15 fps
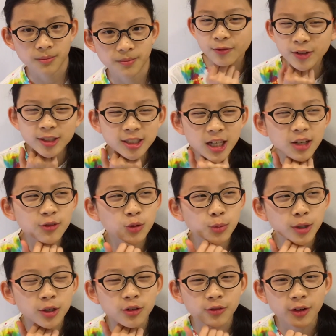Feet's kind of a
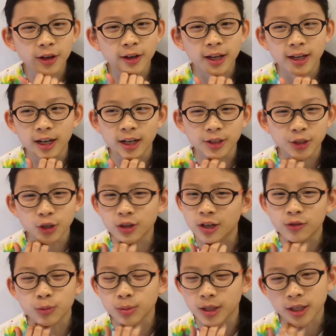weird event, and I don't
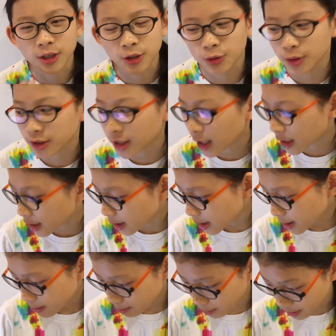ever plan on doing that.
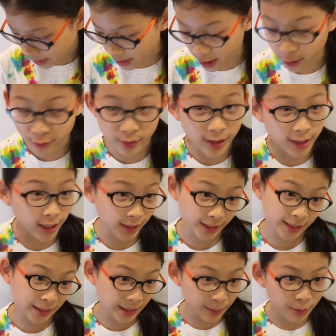But now if I got
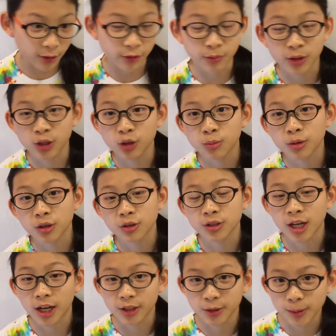like an email from the
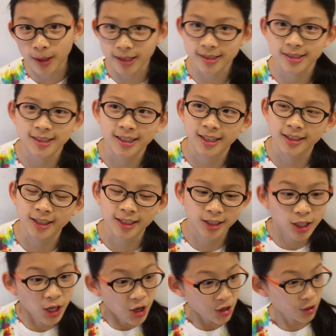Cubicle.us saying like,
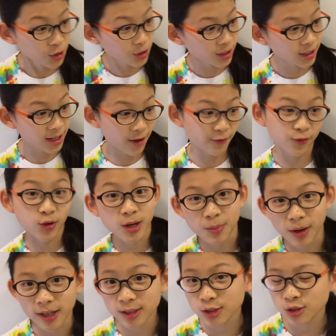you're gonna get free
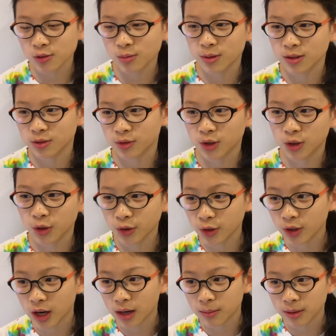puzzles from us for a whole
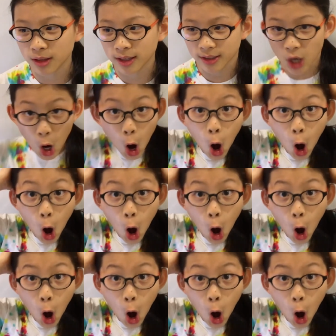year, I'd be like,